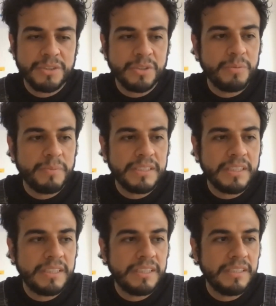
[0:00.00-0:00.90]

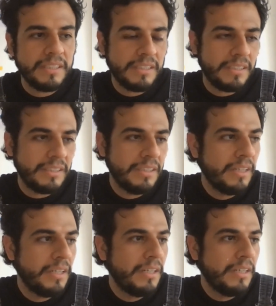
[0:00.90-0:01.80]
documentary
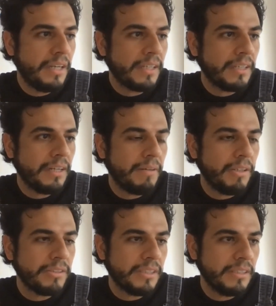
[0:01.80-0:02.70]
like about